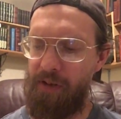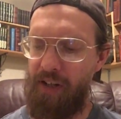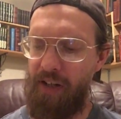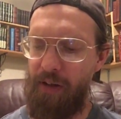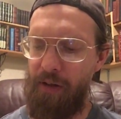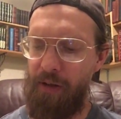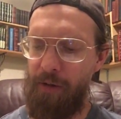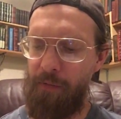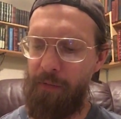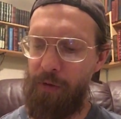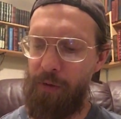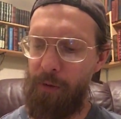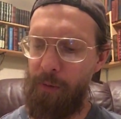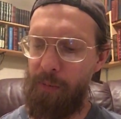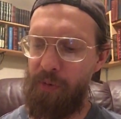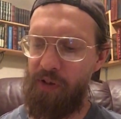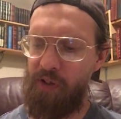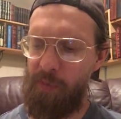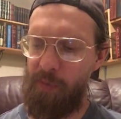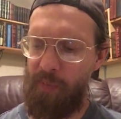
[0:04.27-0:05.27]
a tale of
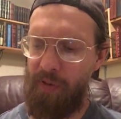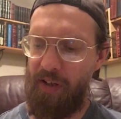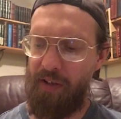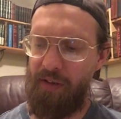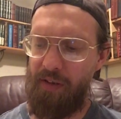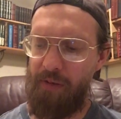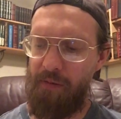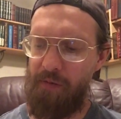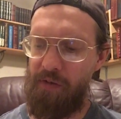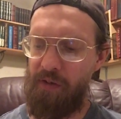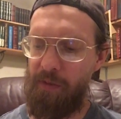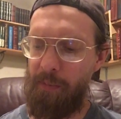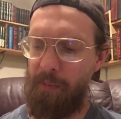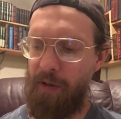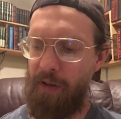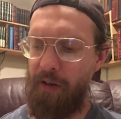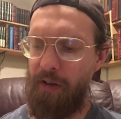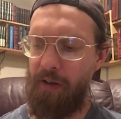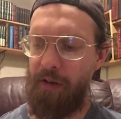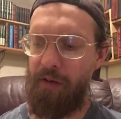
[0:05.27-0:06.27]
two perspectives
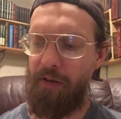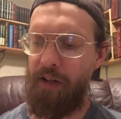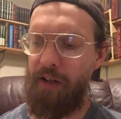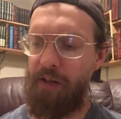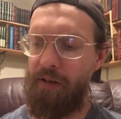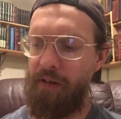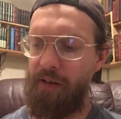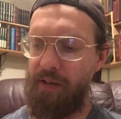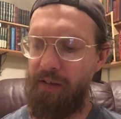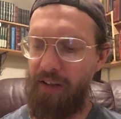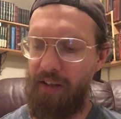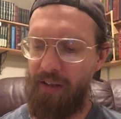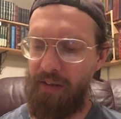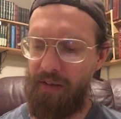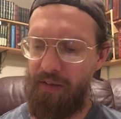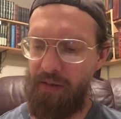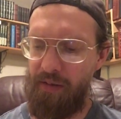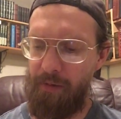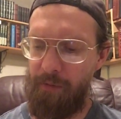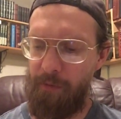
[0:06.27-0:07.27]
among our greater
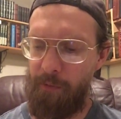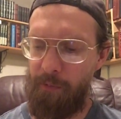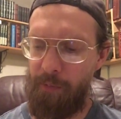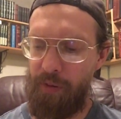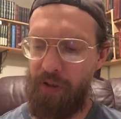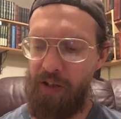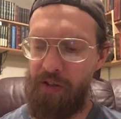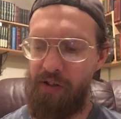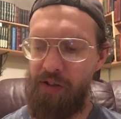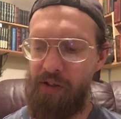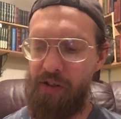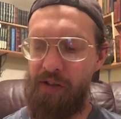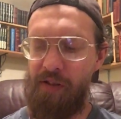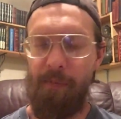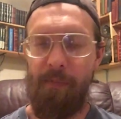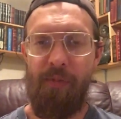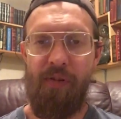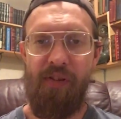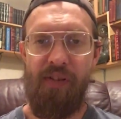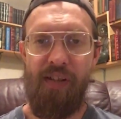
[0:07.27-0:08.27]
collective of precious
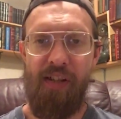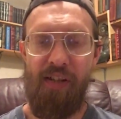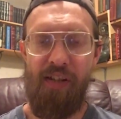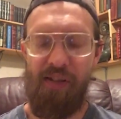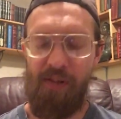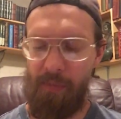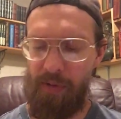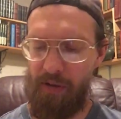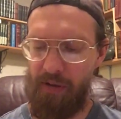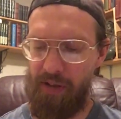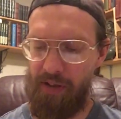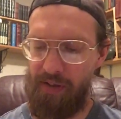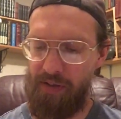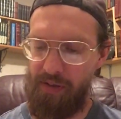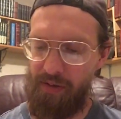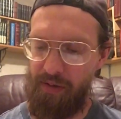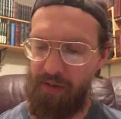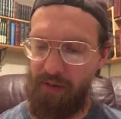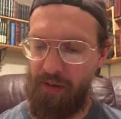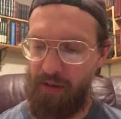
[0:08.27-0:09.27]
and precise
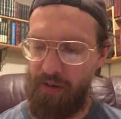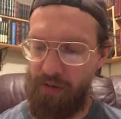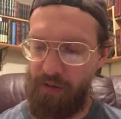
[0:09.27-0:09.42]
spirits.